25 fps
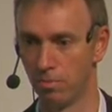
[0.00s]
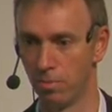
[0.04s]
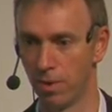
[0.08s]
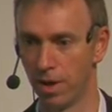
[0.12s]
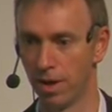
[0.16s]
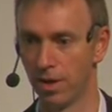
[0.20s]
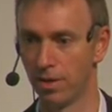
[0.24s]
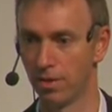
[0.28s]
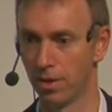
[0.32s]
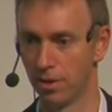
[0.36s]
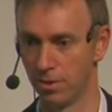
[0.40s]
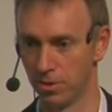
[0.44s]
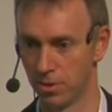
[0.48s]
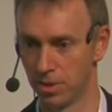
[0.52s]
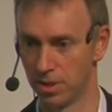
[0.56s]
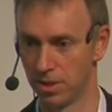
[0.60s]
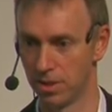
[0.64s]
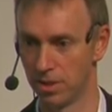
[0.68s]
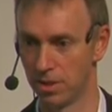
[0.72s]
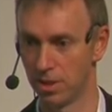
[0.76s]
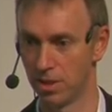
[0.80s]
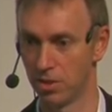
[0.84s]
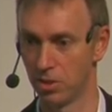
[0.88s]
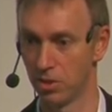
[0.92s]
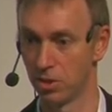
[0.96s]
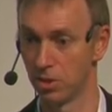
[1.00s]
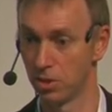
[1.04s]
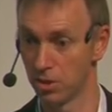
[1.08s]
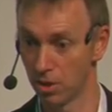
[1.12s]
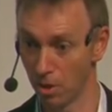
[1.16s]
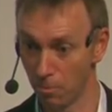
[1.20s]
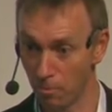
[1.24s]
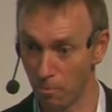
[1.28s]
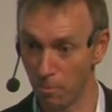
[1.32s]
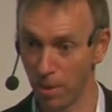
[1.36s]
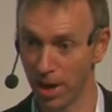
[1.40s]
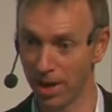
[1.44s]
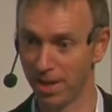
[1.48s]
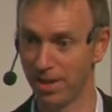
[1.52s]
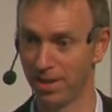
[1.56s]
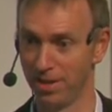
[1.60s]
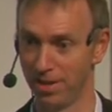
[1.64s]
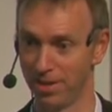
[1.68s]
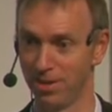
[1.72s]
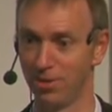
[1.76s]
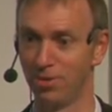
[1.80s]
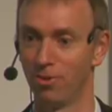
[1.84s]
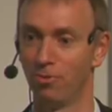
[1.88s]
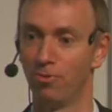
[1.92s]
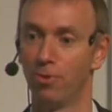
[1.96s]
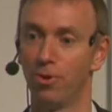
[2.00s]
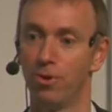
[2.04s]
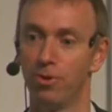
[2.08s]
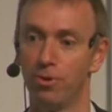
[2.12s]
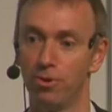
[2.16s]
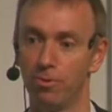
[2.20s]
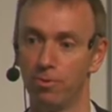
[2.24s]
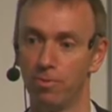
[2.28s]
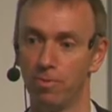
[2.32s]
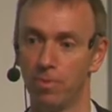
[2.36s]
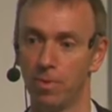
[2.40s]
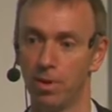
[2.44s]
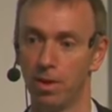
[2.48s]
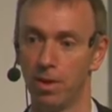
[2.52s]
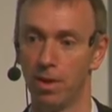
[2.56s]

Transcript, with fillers: make those decisions and make it in the room